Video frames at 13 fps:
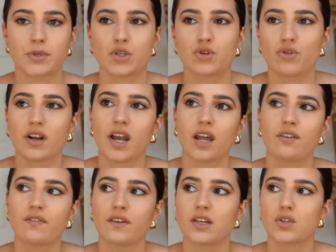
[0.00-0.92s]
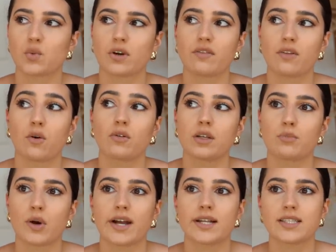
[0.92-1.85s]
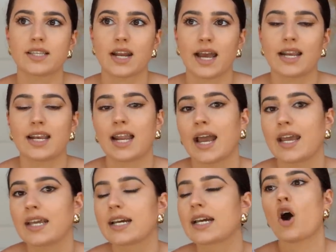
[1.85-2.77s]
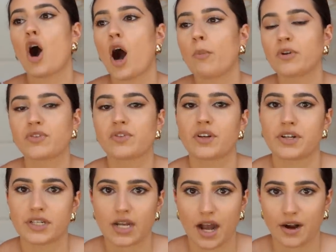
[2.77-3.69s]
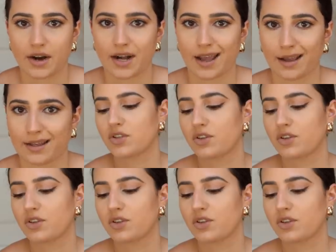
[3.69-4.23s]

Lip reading: but Drunk Elephant is one of the only brands that I like almost their entire line.